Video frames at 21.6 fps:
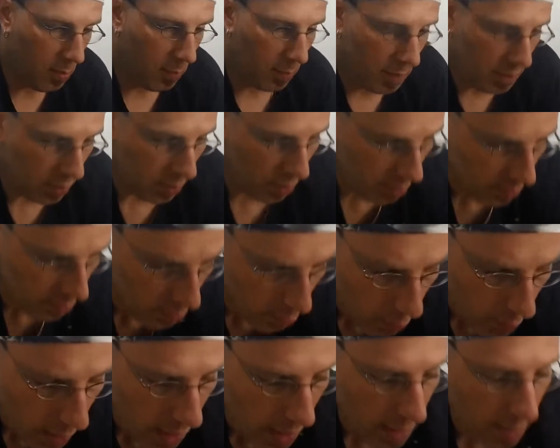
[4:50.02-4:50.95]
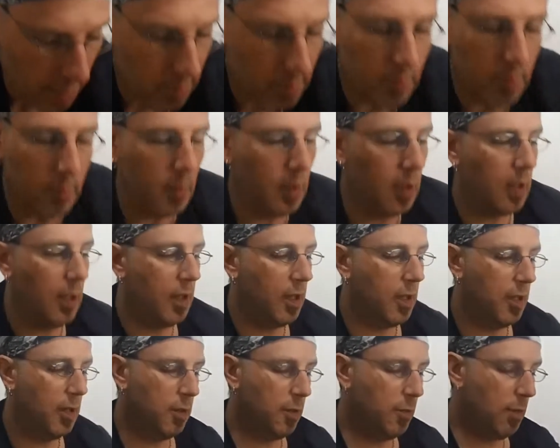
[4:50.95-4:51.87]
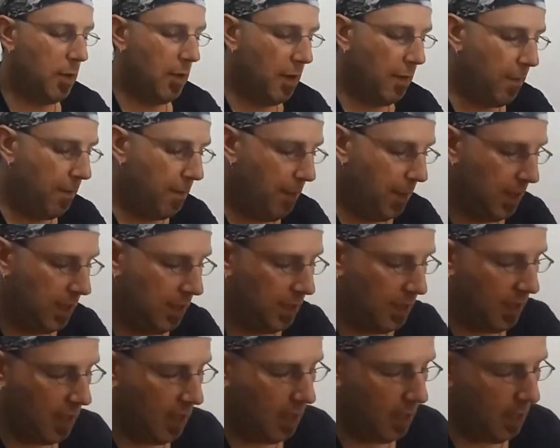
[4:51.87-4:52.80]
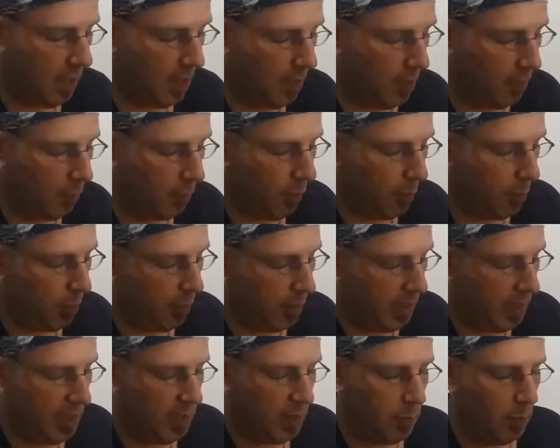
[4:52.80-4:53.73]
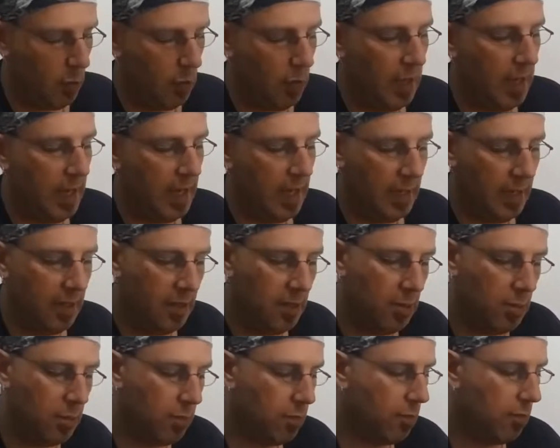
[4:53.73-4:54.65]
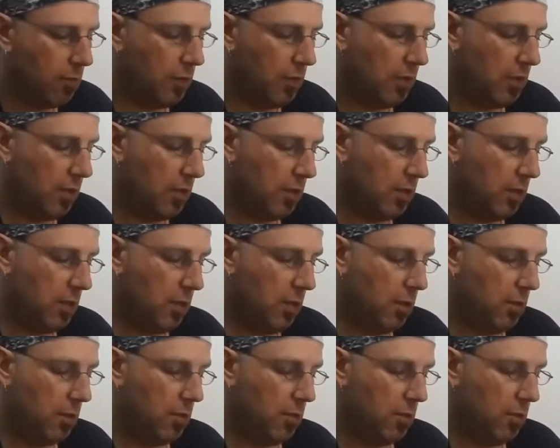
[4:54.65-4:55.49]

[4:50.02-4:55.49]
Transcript: He's also got a fist and another replaceable hand. Let's see.